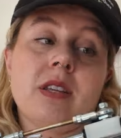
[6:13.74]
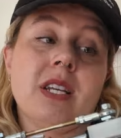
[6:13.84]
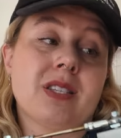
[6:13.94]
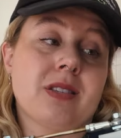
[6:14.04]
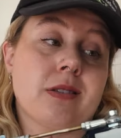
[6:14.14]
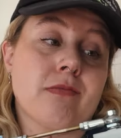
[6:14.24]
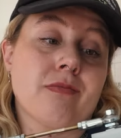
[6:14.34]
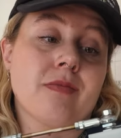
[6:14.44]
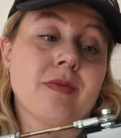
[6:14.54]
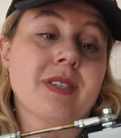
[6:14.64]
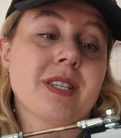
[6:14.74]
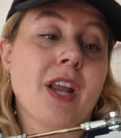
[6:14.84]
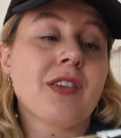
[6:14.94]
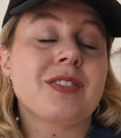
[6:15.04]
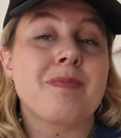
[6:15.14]
It's
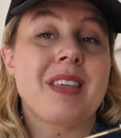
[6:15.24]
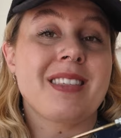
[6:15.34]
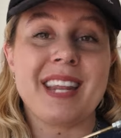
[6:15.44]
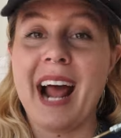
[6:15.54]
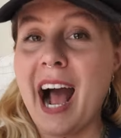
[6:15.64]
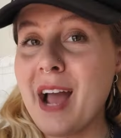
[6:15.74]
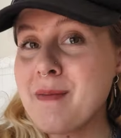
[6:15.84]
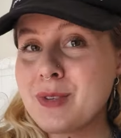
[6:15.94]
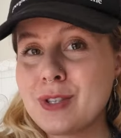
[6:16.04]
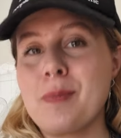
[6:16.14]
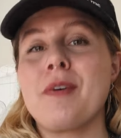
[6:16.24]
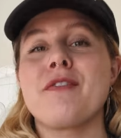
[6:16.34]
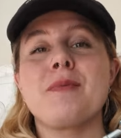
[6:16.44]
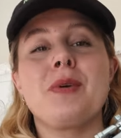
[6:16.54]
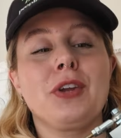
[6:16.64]
not something that I'm super
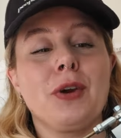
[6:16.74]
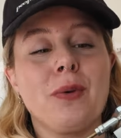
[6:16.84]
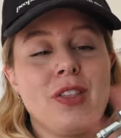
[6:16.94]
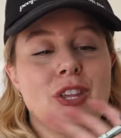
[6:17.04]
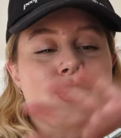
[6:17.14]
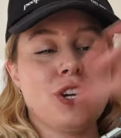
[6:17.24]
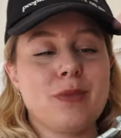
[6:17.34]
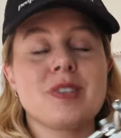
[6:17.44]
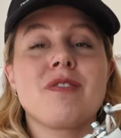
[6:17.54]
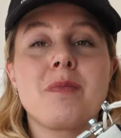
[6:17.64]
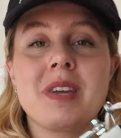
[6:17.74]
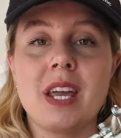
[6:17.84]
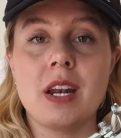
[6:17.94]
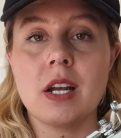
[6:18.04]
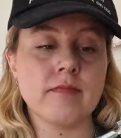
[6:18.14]
familiar with in terms of the
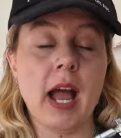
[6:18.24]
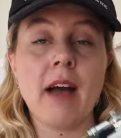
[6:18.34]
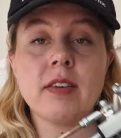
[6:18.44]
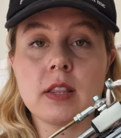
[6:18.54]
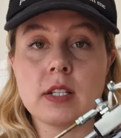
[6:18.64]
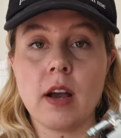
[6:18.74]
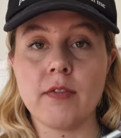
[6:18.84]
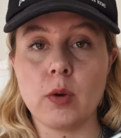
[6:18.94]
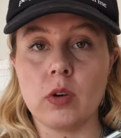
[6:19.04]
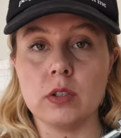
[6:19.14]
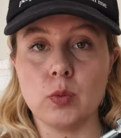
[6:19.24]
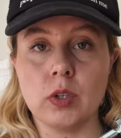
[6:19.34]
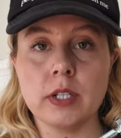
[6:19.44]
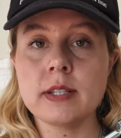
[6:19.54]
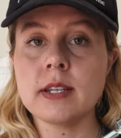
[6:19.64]
mechanics. Having the Tuft the World
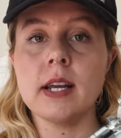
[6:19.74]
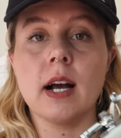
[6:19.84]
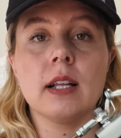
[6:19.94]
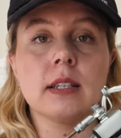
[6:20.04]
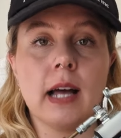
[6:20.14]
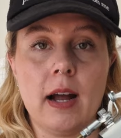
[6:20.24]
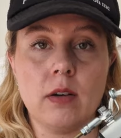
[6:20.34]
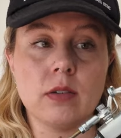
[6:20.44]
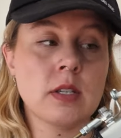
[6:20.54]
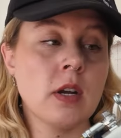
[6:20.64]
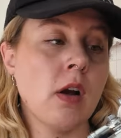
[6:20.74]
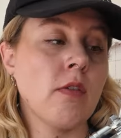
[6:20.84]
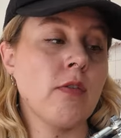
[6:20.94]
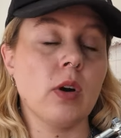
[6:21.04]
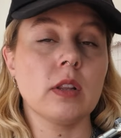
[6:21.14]
warranty allows
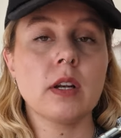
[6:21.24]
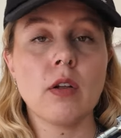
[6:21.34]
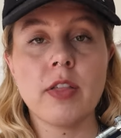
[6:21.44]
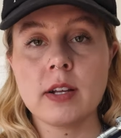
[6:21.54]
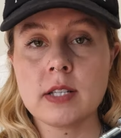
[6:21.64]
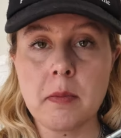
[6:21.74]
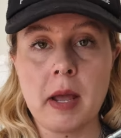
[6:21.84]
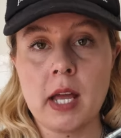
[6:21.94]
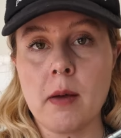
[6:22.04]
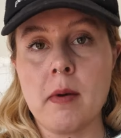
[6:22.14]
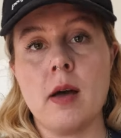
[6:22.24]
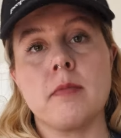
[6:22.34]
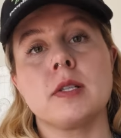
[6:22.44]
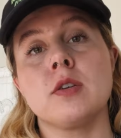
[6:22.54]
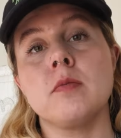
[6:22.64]
for little things that might come
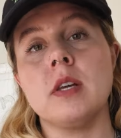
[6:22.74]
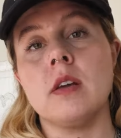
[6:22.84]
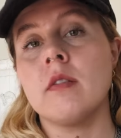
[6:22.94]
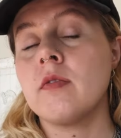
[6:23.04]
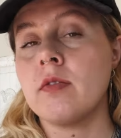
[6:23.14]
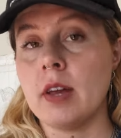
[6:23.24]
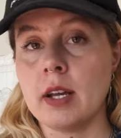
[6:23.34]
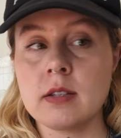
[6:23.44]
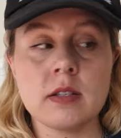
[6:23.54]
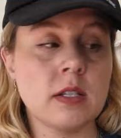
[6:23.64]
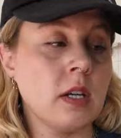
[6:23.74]
up to be fixed.